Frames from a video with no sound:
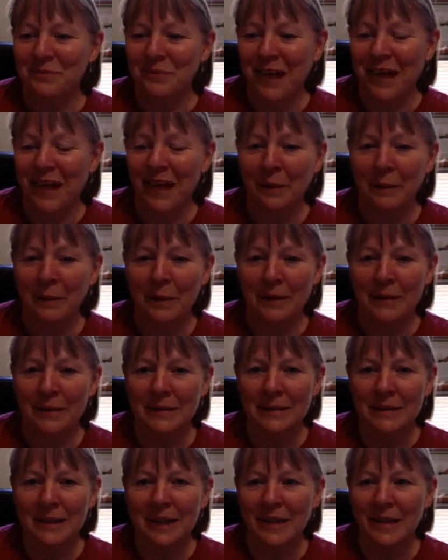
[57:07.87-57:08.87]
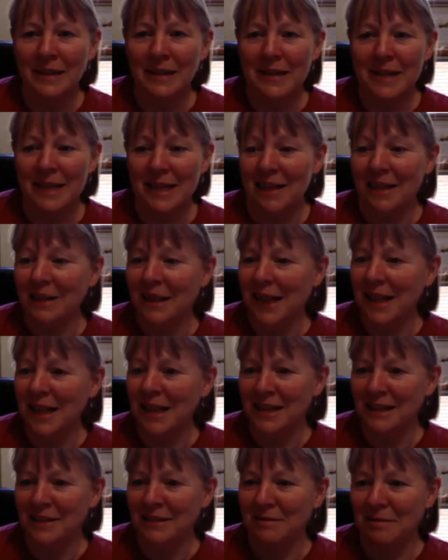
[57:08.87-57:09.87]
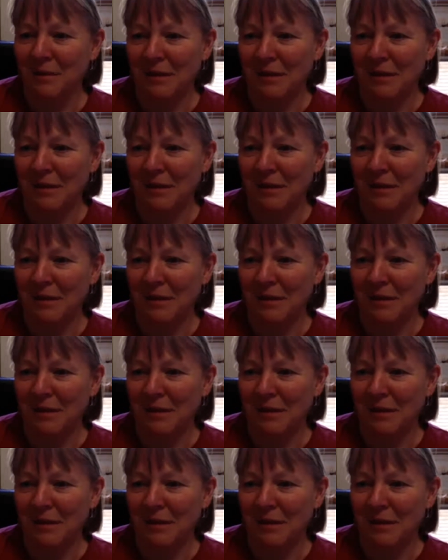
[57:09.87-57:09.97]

I will see you later.